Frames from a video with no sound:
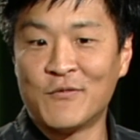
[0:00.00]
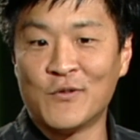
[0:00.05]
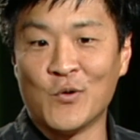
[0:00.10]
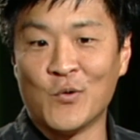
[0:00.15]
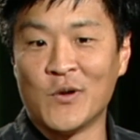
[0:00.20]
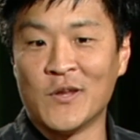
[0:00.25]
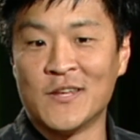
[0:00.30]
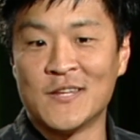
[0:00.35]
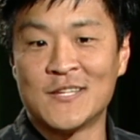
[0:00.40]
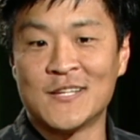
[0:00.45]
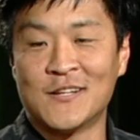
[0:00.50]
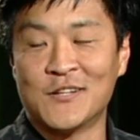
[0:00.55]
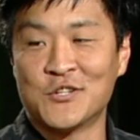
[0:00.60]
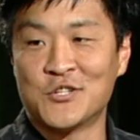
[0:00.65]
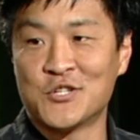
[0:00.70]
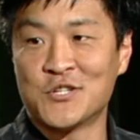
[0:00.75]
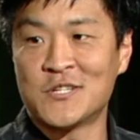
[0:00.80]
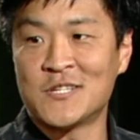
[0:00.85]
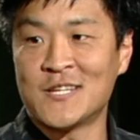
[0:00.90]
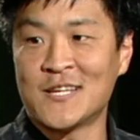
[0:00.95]
what fluid
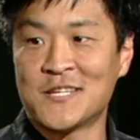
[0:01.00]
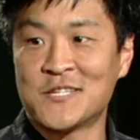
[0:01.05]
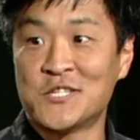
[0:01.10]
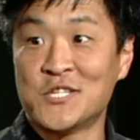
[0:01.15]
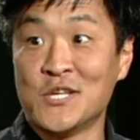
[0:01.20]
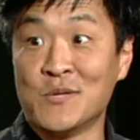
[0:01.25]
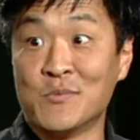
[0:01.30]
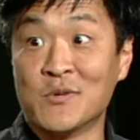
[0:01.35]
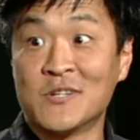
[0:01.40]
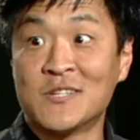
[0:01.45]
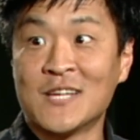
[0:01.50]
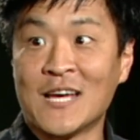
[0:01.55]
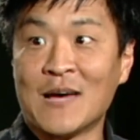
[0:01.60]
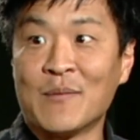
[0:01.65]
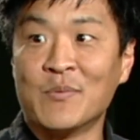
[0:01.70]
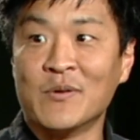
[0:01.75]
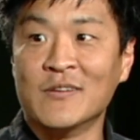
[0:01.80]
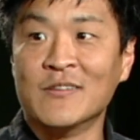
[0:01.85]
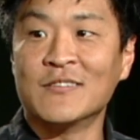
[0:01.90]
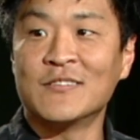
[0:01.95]
intelligence tests seem to
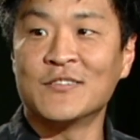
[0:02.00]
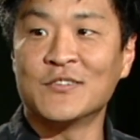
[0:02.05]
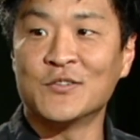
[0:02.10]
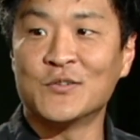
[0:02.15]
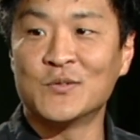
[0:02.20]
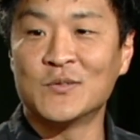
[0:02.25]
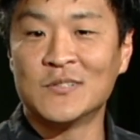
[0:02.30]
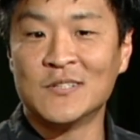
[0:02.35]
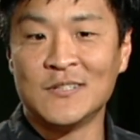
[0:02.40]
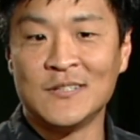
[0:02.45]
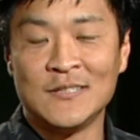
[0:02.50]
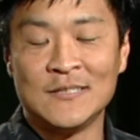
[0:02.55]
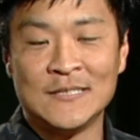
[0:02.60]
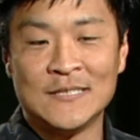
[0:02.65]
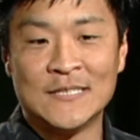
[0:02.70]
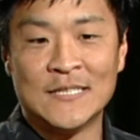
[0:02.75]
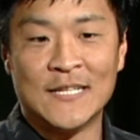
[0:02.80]
tap into? Mm-hmm.